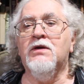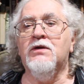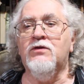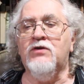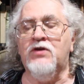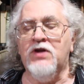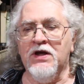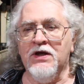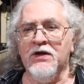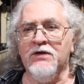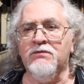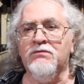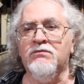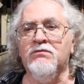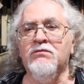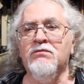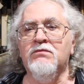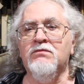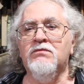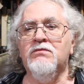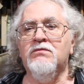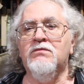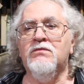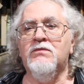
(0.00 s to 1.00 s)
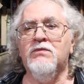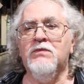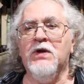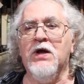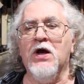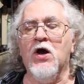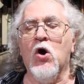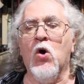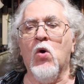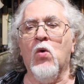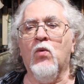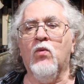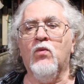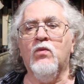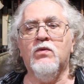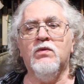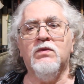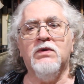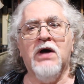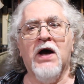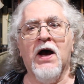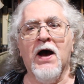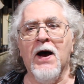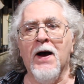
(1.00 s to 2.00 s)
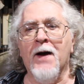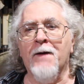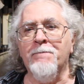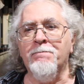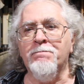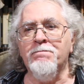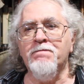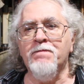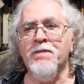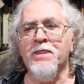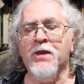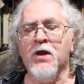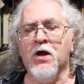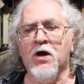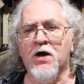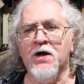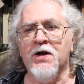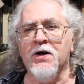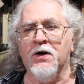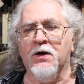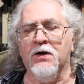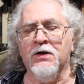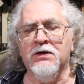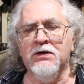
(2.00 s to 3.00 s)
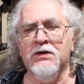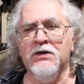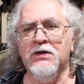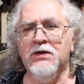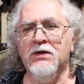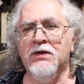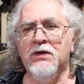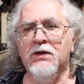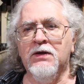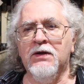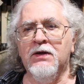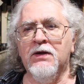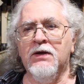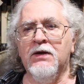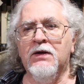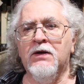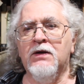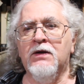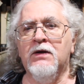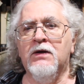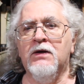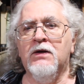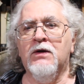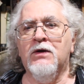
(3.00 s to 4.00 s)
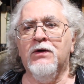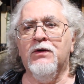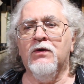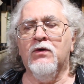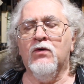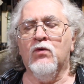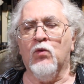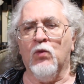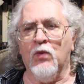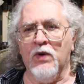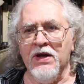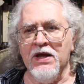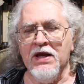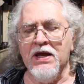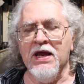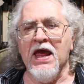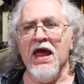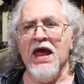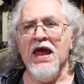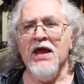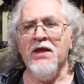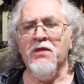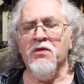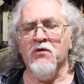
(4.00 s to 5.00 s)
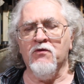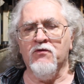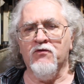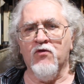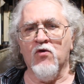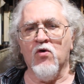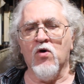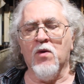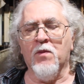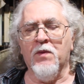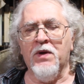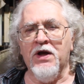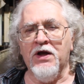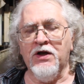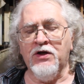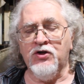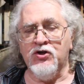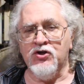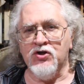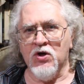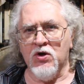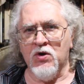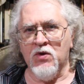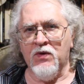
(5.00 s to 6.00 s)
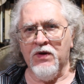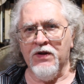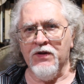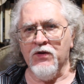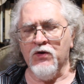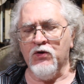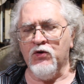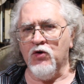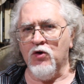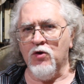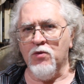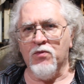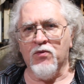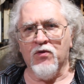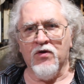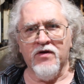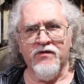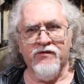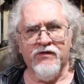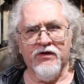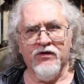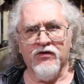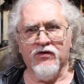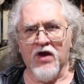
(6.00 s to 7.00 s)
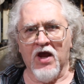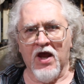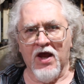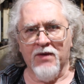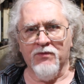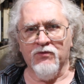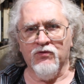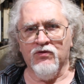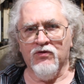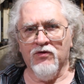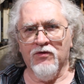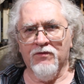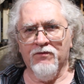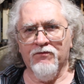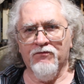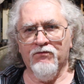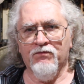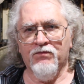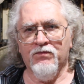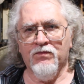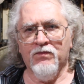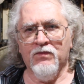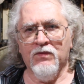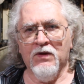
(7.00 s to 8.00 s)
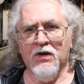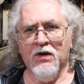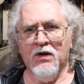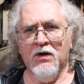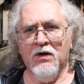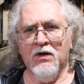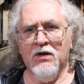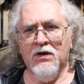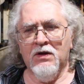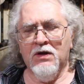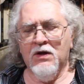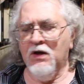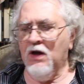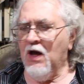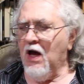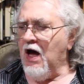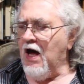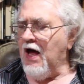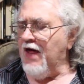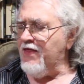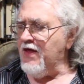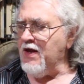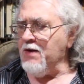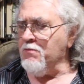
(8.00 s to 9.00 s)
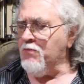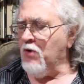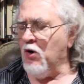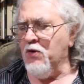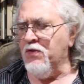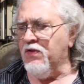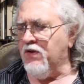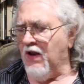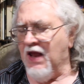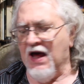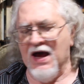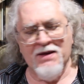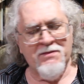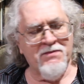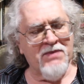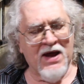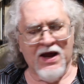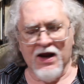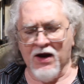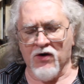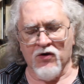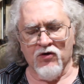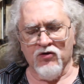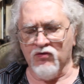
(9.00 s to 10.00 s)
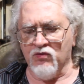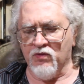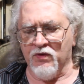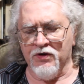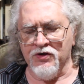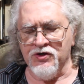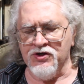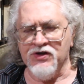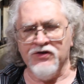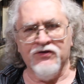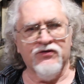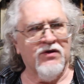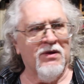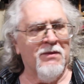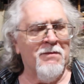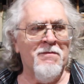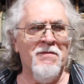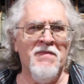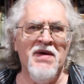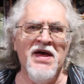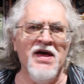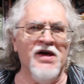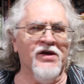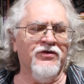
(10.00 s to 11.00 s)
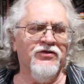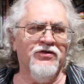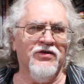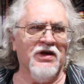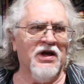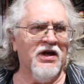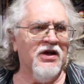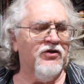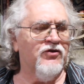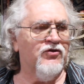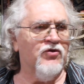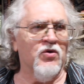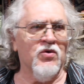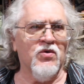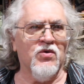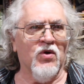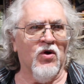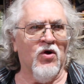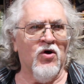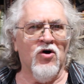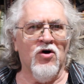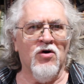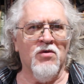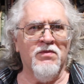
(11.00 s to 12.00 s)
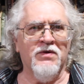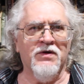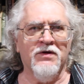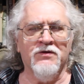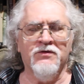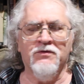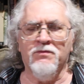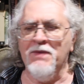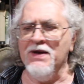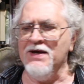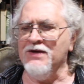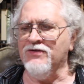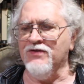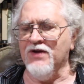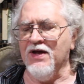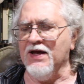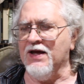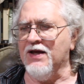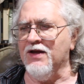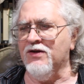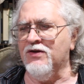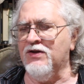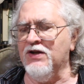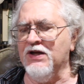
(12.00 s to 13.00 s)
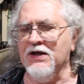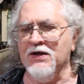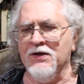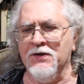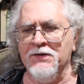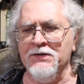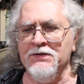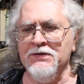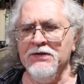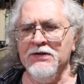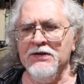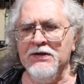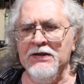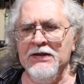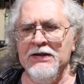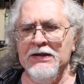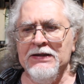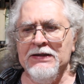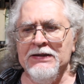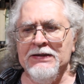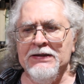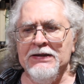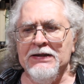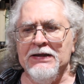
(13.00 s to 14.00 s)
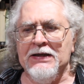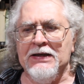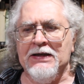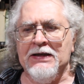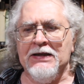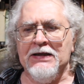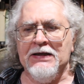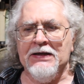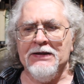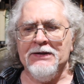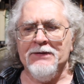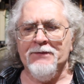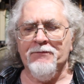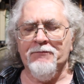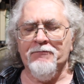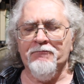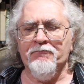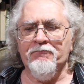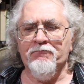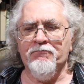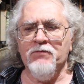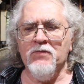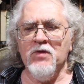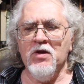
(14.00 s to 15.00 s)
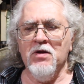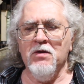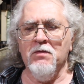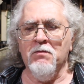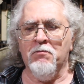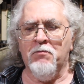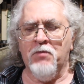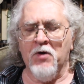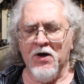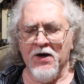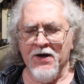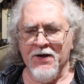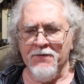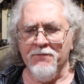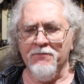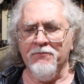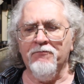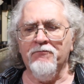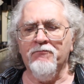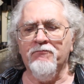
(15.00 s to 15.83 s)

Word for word: did, you know, um, Cutter regain the form he'd shown in the two previous games? I think both linebackers were just a mess against Oklahoma, as best I could tell. Uh, but,